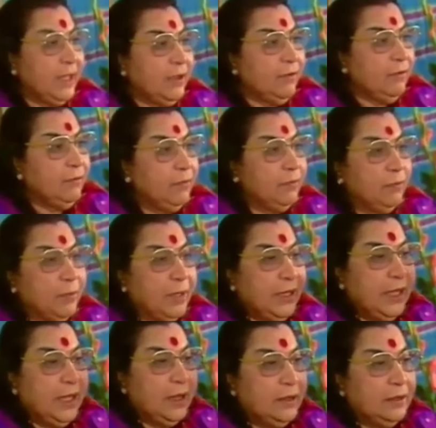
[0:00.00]
give
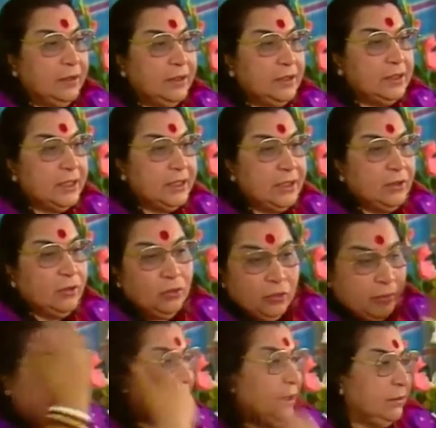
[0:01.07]
bandhan, it's such a
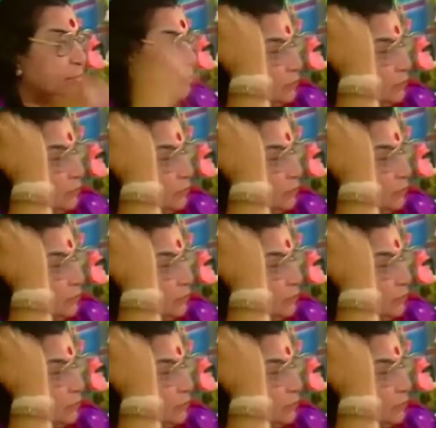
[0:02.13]
crude way